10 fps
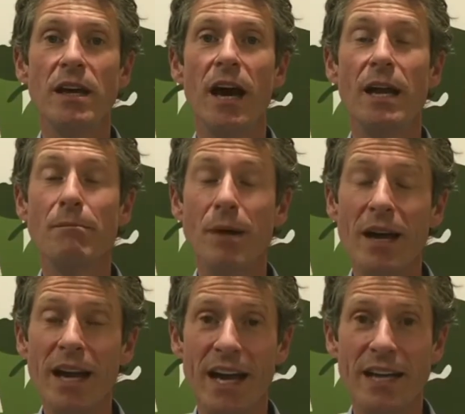And in
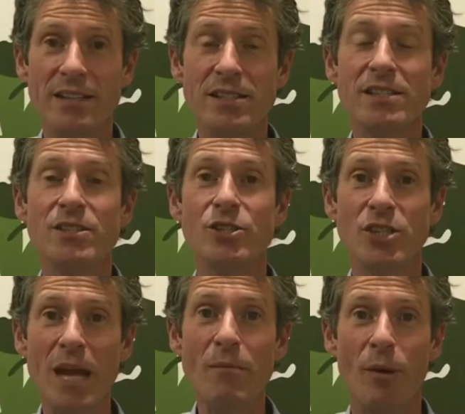my hands, it's the
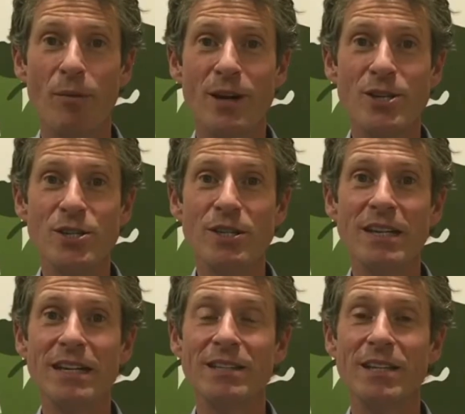same operation
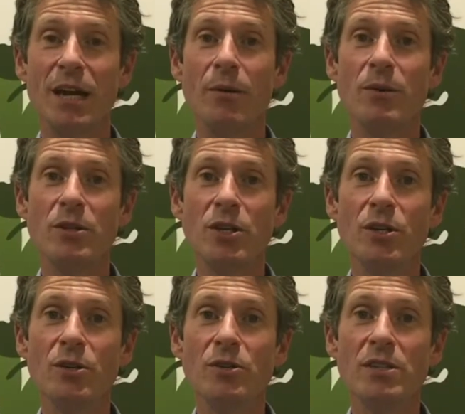that I would
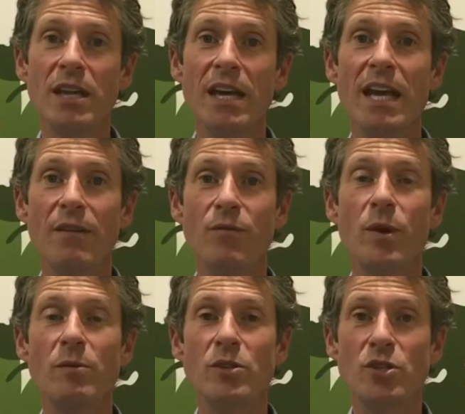use if
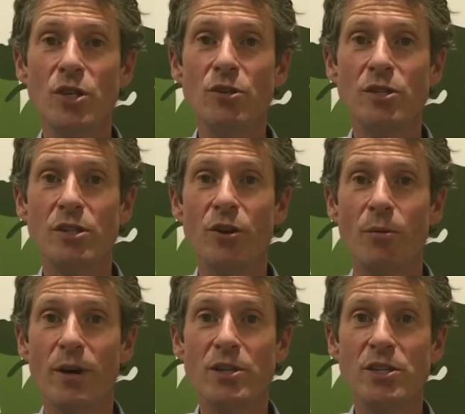we were to choose to do an
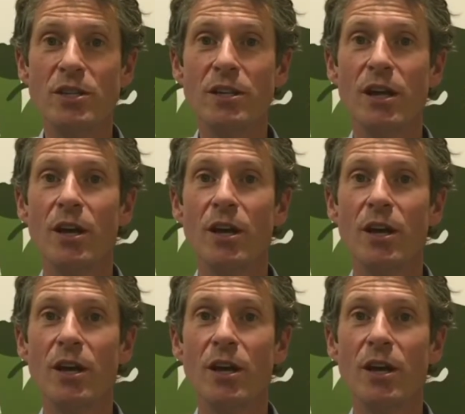operation